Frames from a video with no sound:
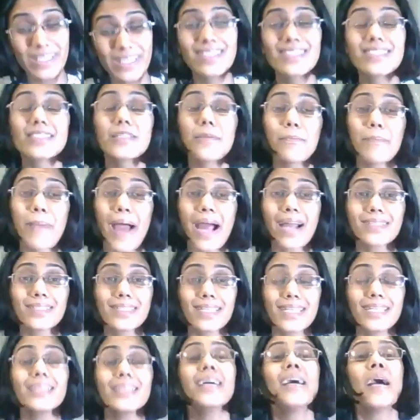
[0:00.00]
but it is
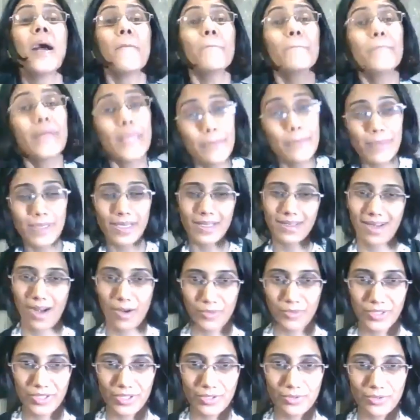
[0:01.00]
impacting people
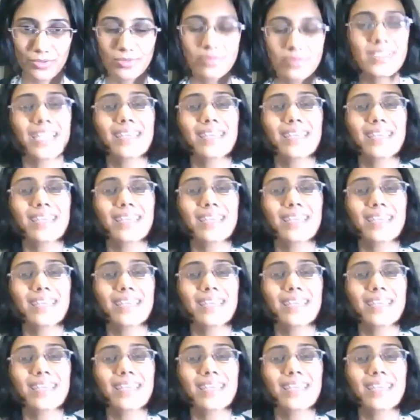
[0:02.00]
around you.